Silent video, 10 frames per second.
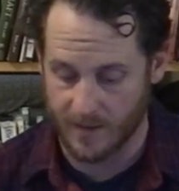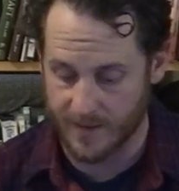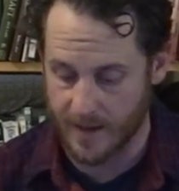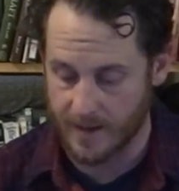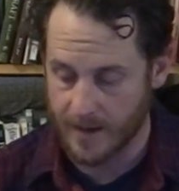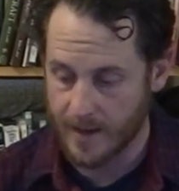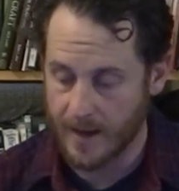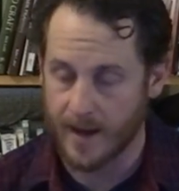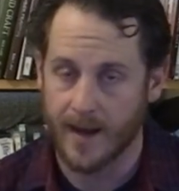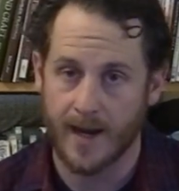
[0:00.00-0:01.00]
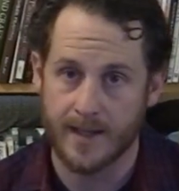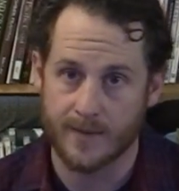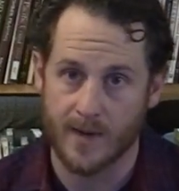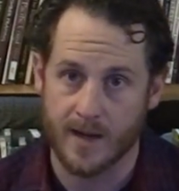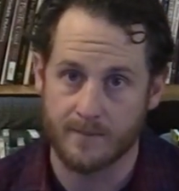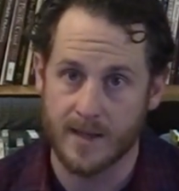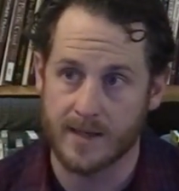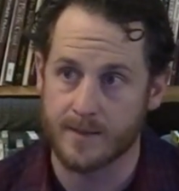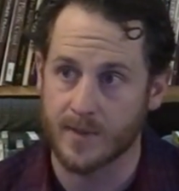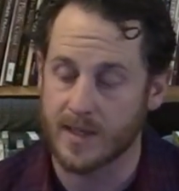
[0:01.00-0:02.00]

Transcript: all that, I highly recommend it.